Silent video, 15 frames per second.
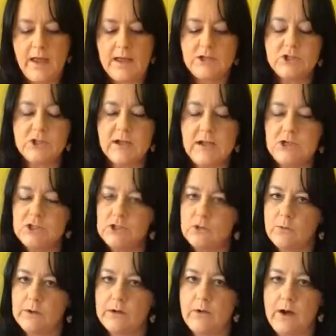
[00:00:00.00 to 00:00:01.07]

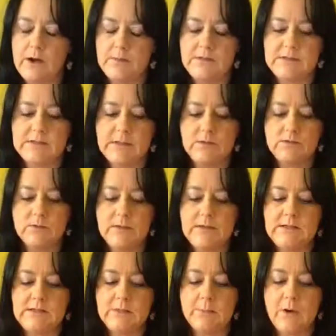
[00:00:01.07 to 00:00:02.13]
Educational requirements, I was
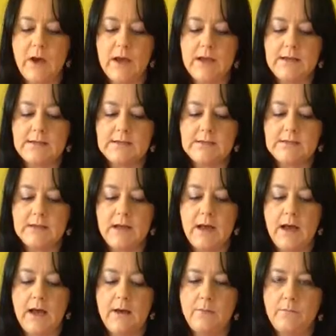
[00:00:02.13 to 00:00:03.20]
really surprised.
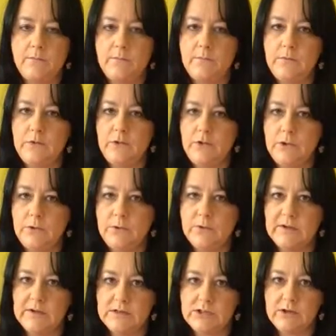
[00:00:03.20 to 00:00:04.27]
You
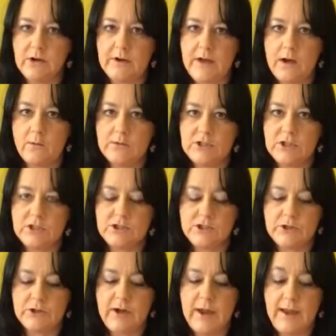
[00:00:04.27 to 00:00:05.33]
can start out with
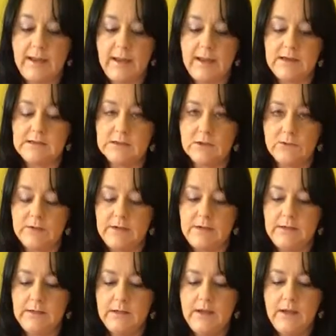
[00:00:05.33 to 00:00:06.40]
just your AA
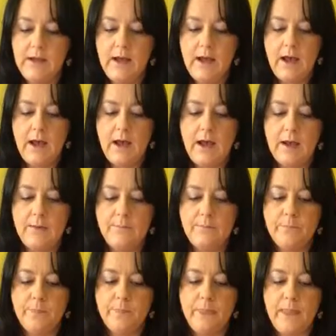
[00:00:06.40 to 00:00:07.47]
degree
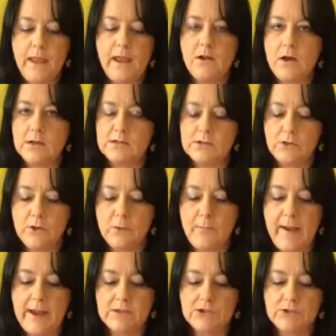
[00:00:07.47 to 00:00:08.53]
and also your
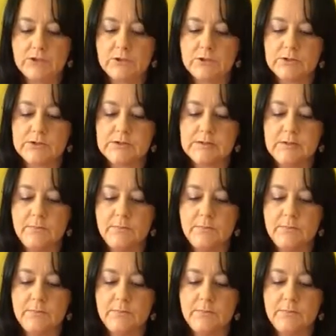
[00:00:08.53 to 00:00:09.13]
bachelor's.